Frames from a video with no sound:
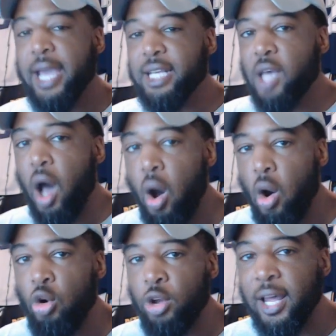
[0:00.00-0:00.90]

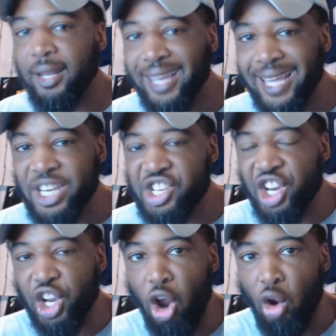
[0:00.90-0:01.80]
whole
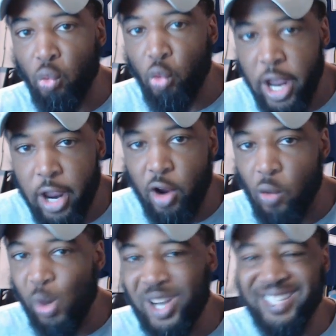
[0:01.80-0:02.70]
collegiate career
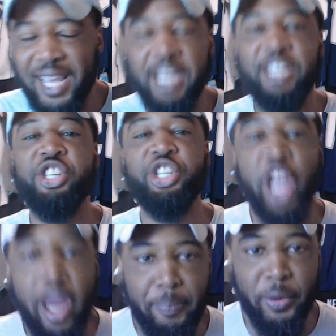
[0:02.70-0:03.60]
was in
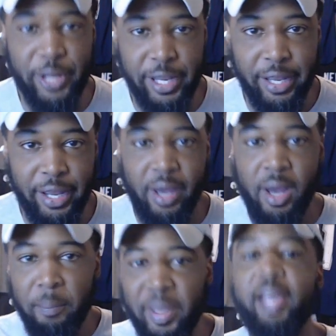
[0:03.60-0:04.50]
jeopardy
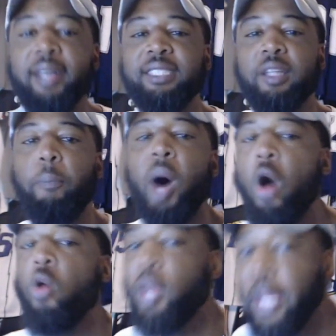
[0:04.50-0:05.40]
because the
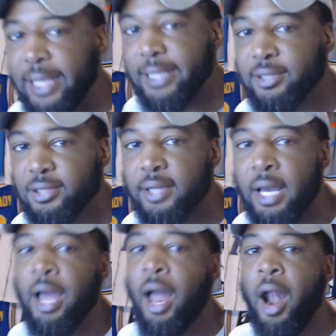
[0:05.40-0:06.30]
police
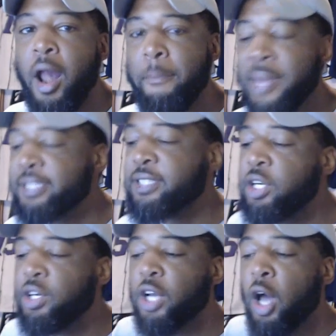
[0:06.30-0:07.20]

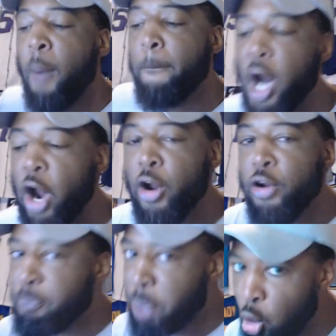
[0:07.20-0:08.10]
mistook
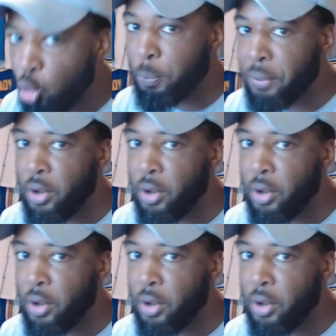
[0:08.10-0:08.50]
bird poop